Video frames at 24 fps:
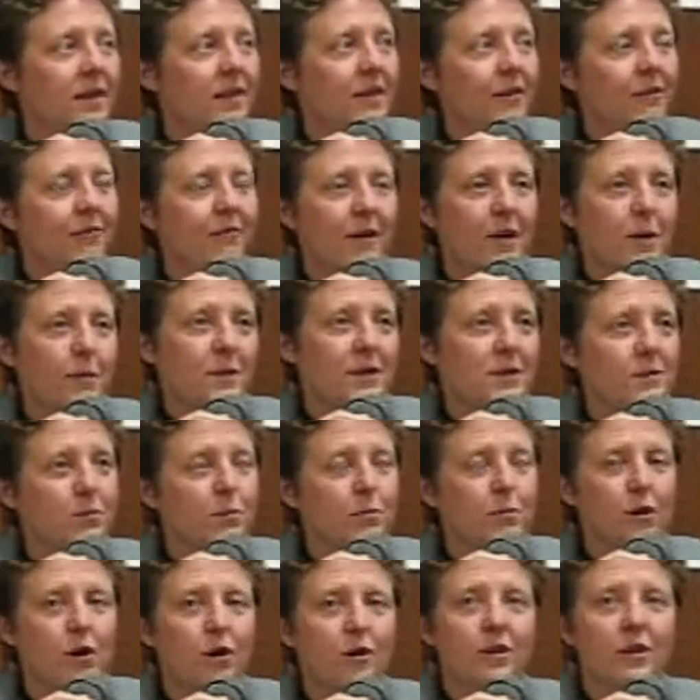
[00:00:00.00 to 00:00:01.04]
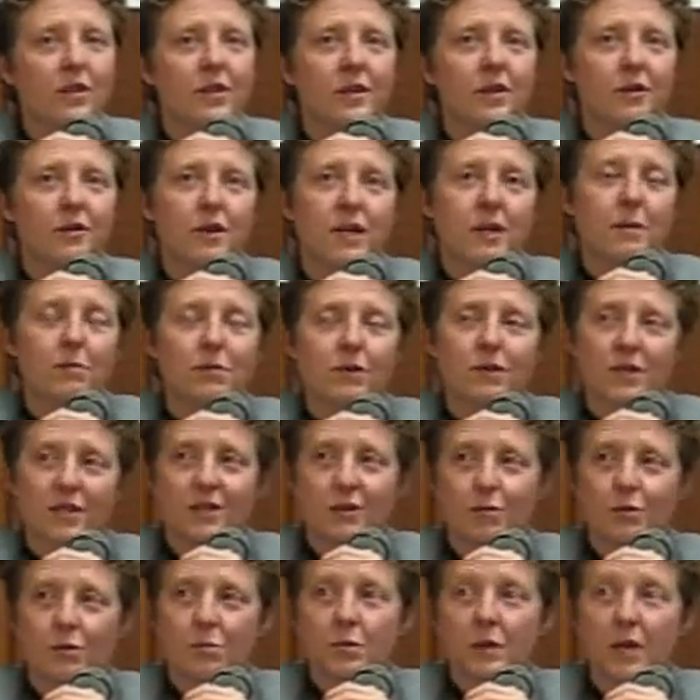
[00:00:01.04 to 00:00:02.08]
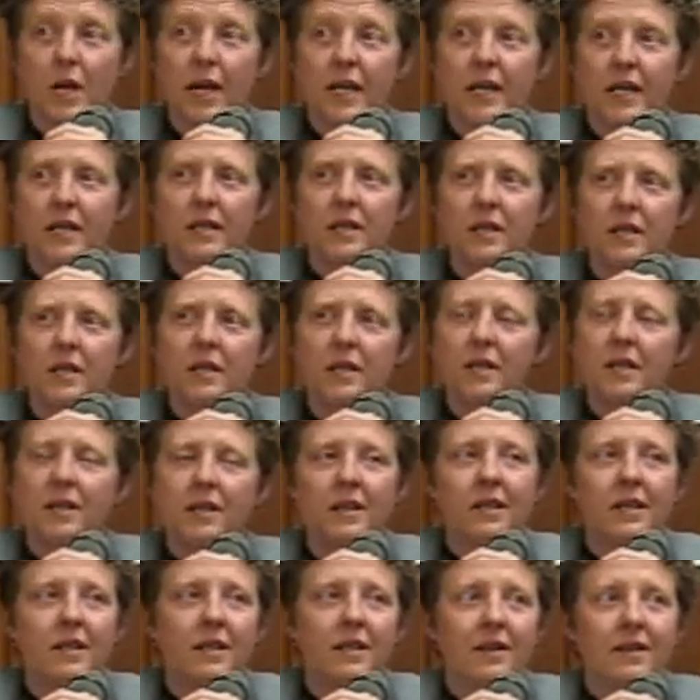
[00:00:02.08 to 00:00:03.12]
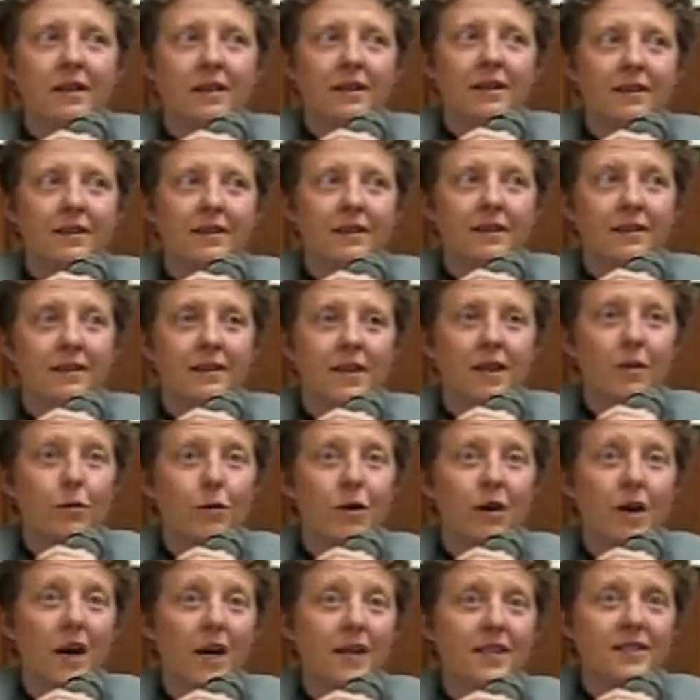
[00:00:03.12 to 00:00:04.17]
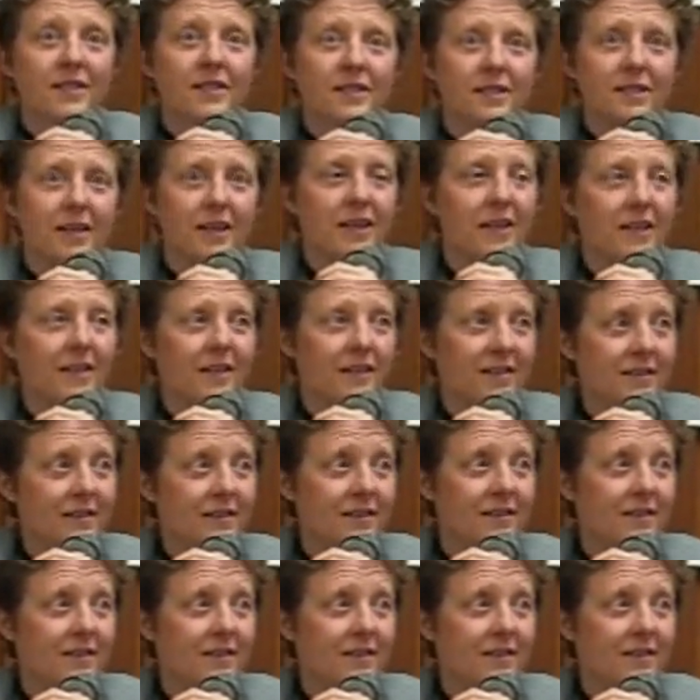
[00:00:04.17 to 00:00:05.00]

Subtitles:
Their families were broken, their neighborhoods were blighted, they were isolated.